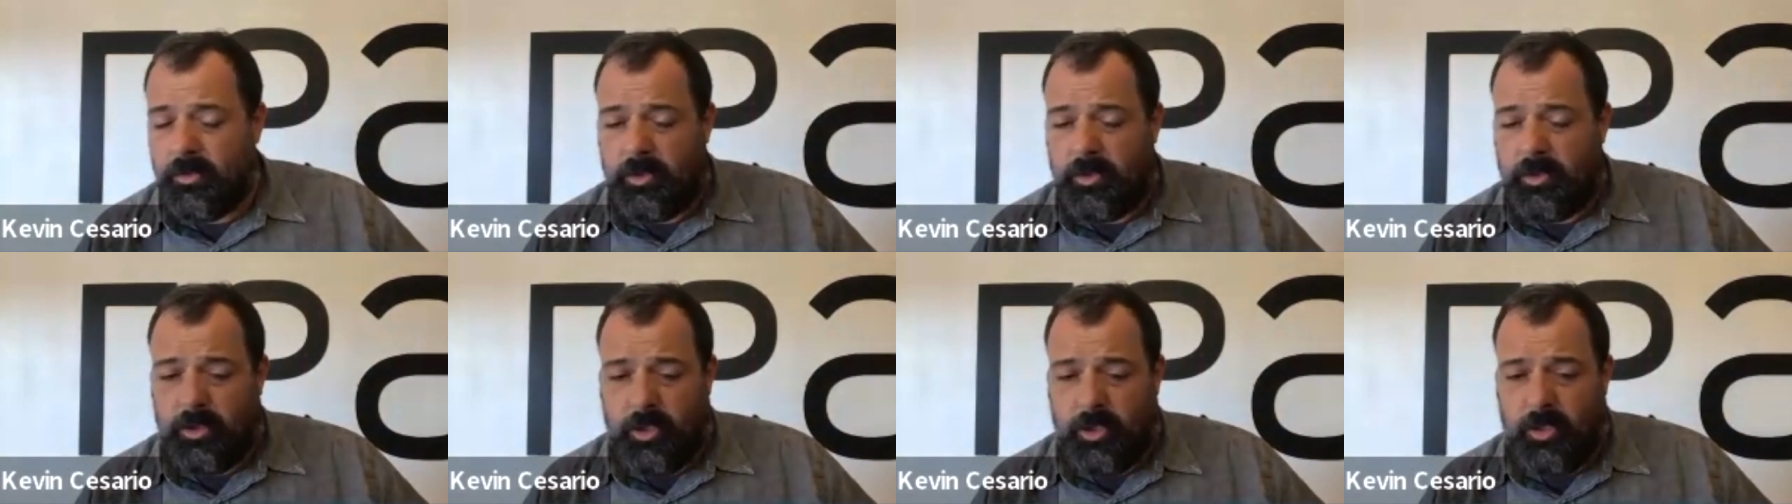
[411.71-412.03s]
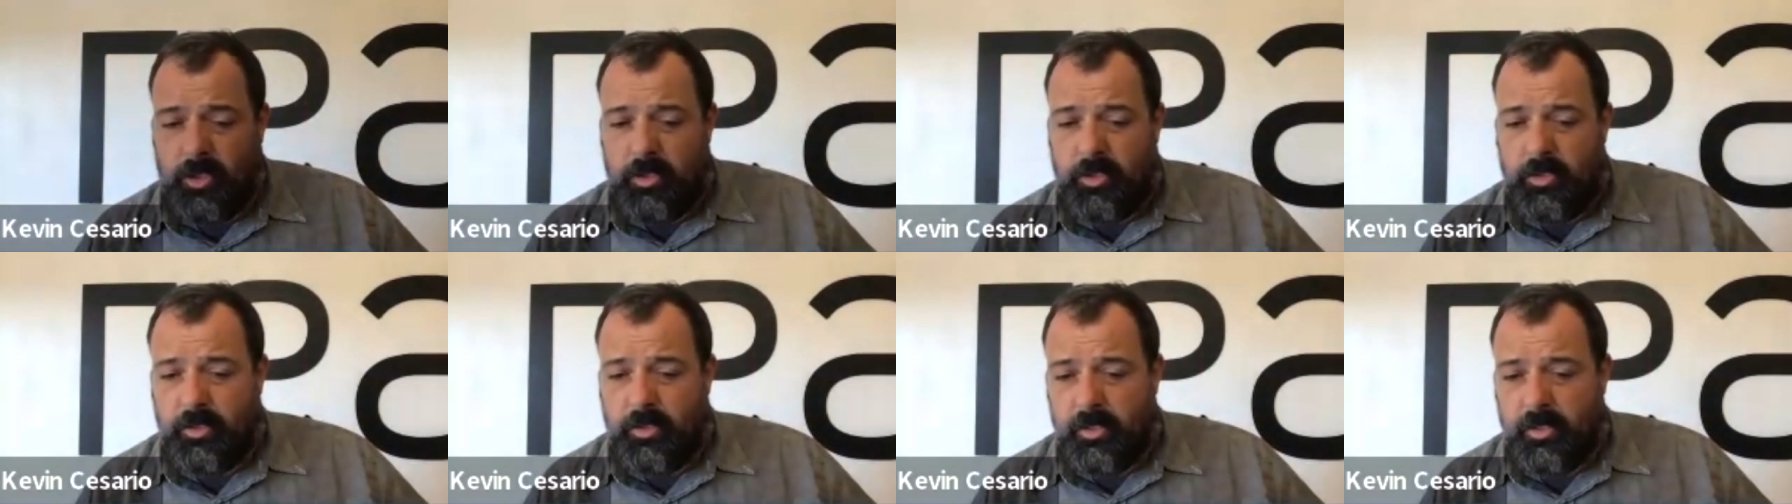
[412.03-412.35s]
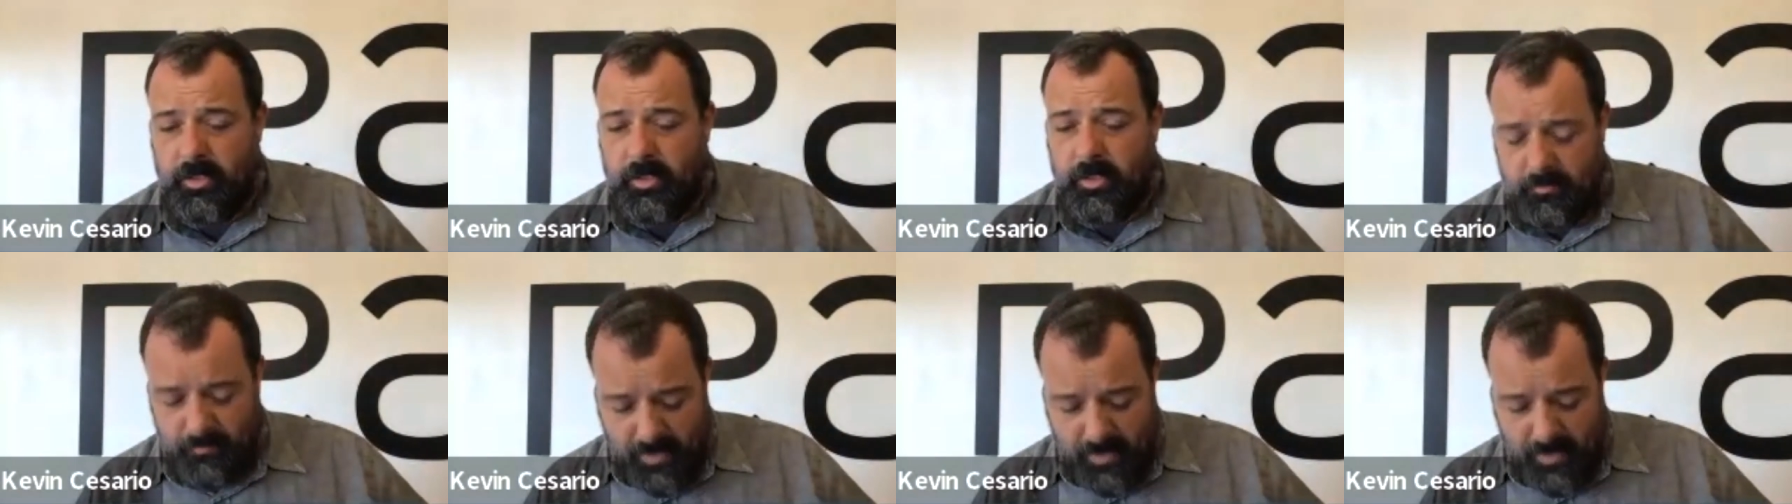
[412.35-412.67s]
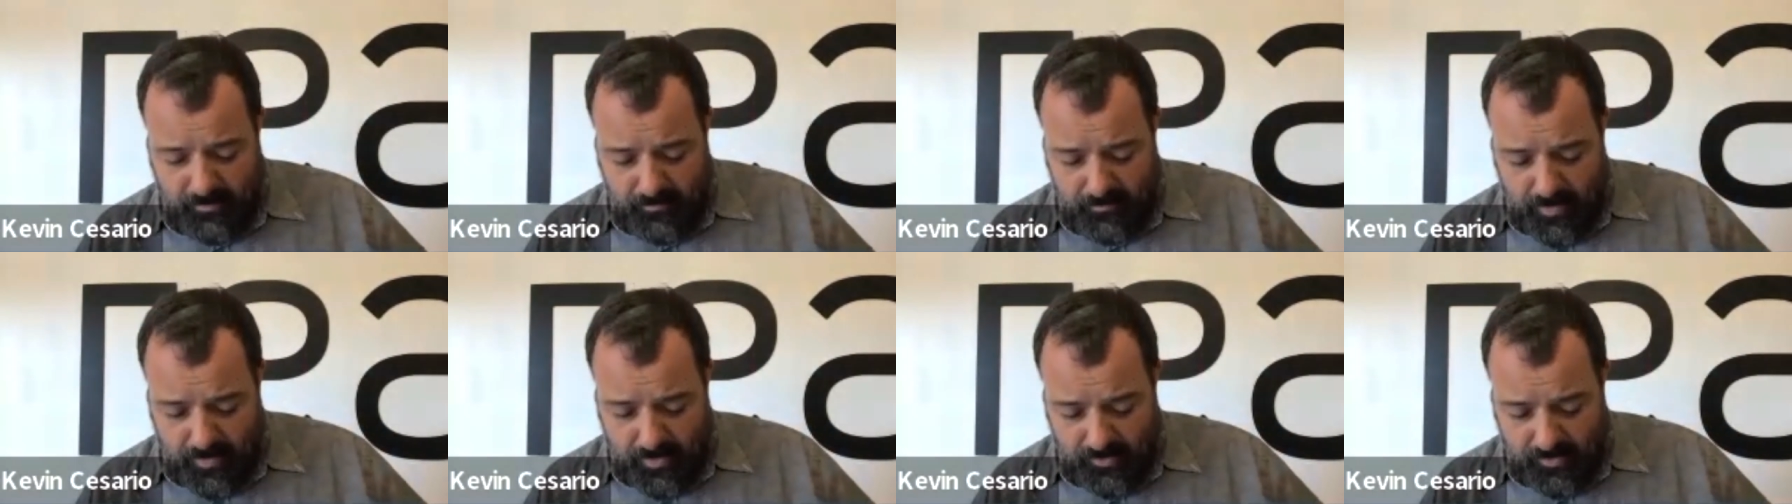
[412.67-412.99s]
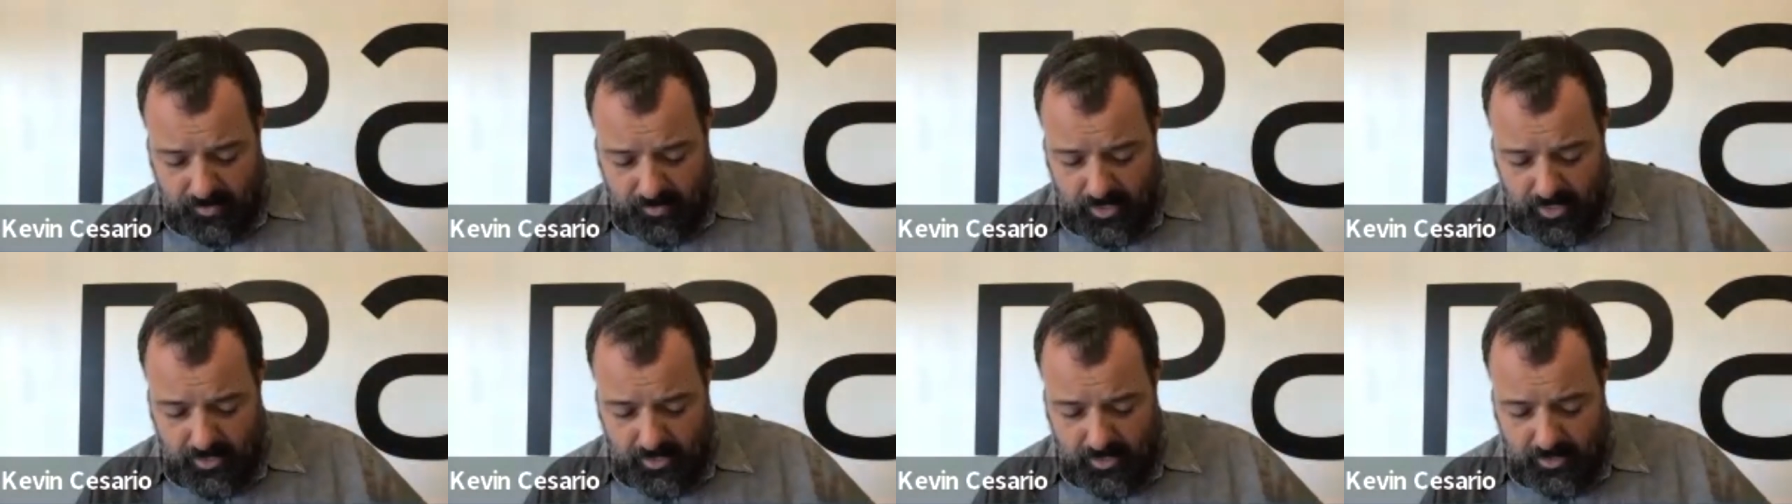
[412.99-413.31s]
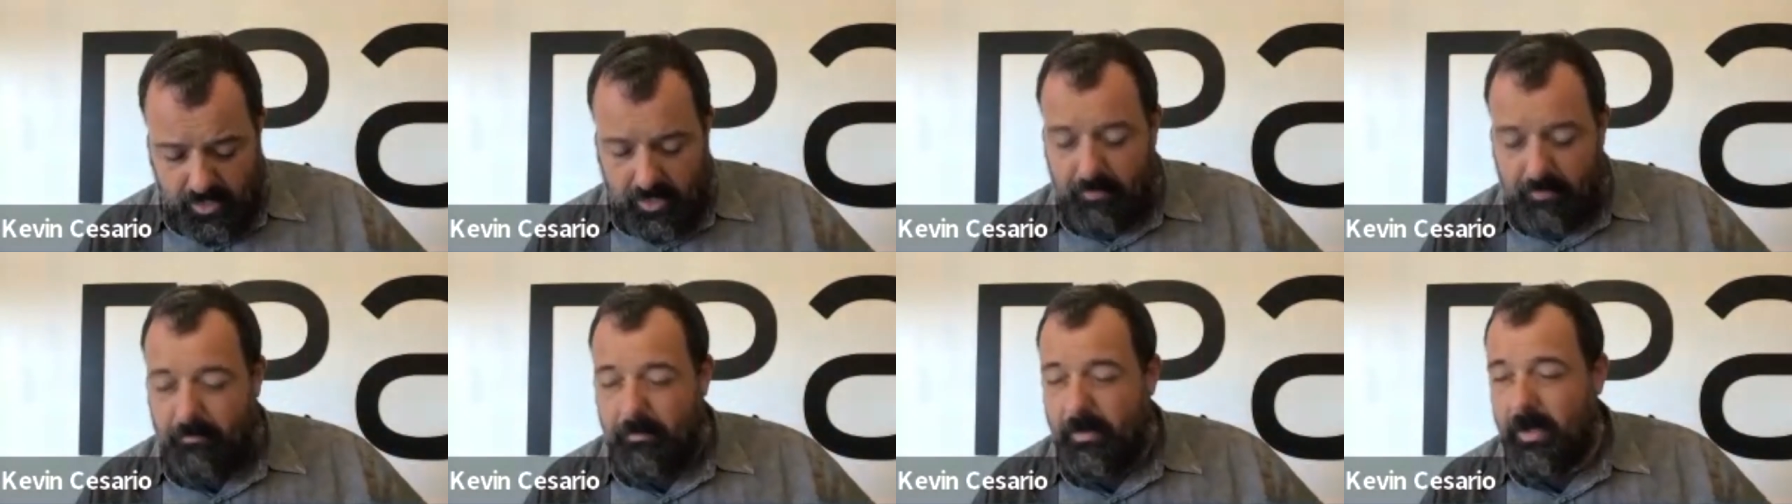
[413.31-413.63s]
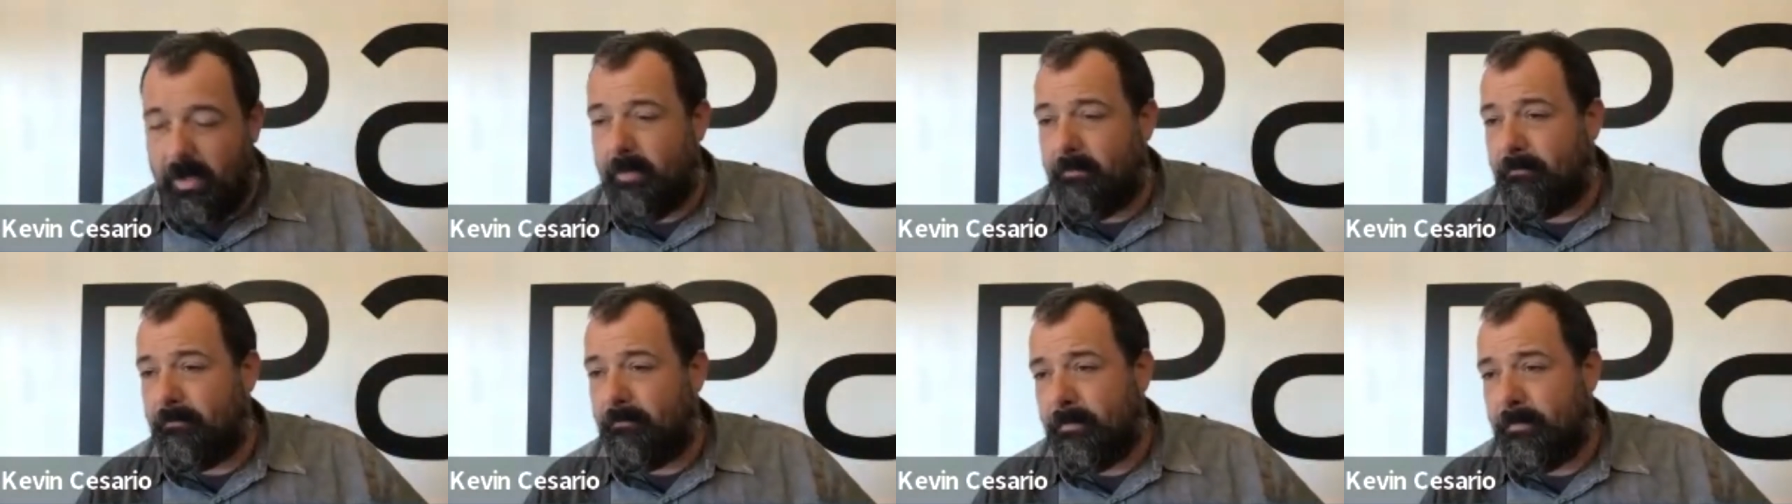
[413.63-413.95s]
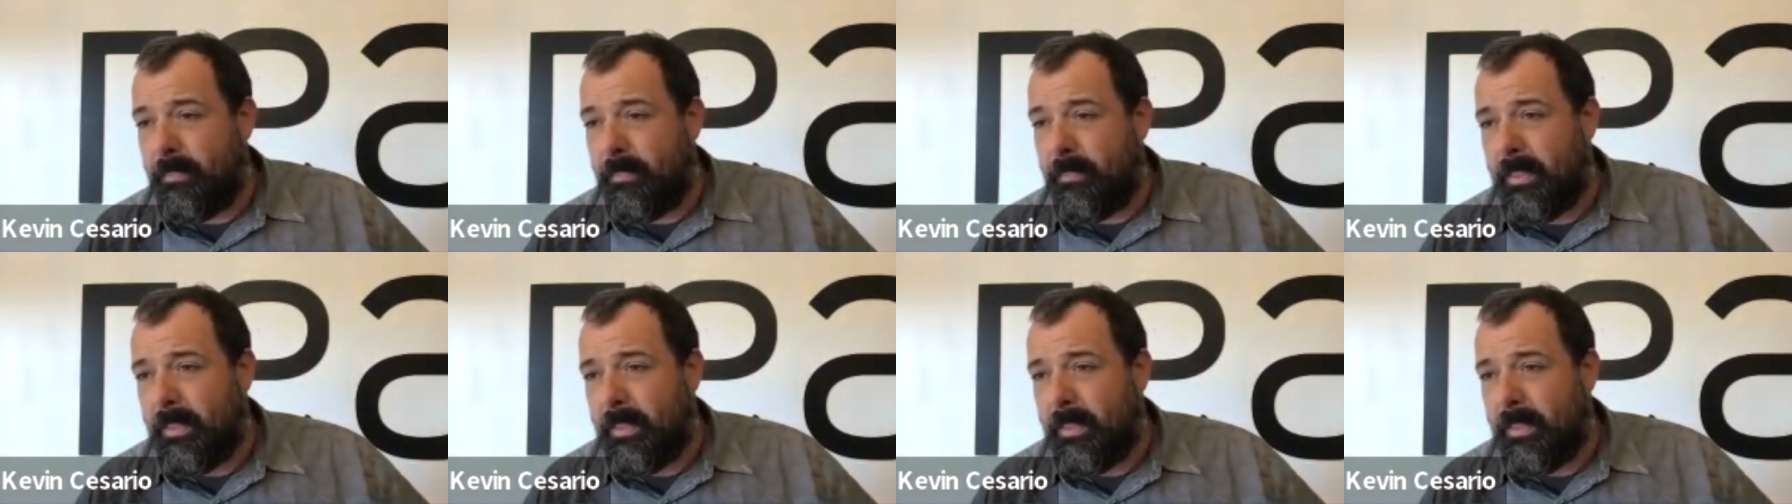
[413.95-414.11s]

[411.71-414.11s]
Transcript: sure, you could make monthly income, but